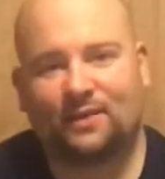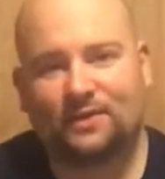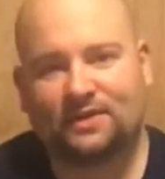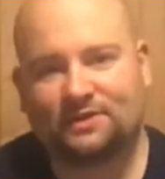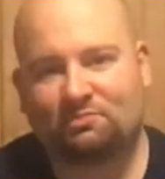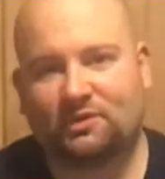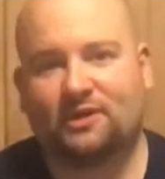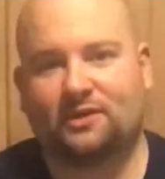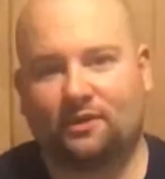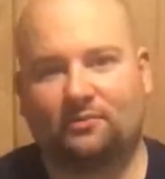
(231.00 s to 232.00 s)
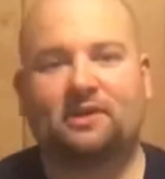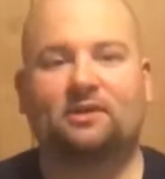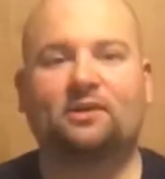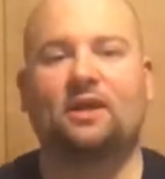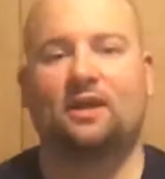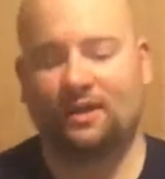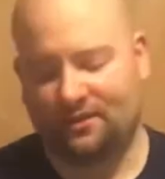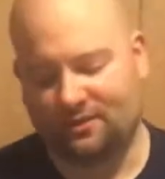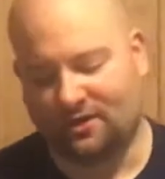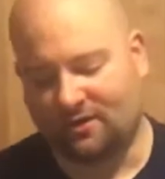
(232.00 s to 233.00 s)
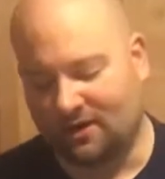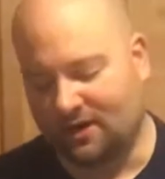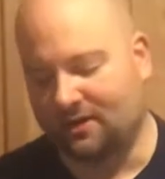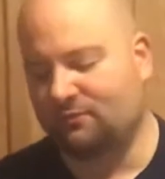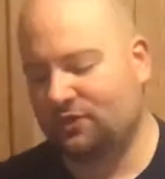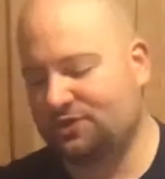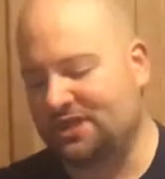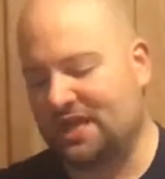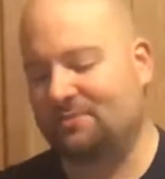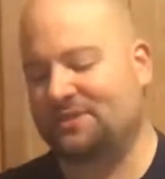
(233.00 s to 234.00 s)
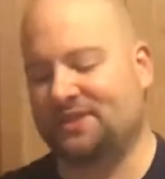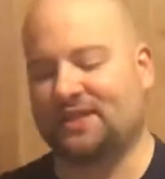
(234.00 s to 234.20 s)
now with this particular meal, there are a few steps,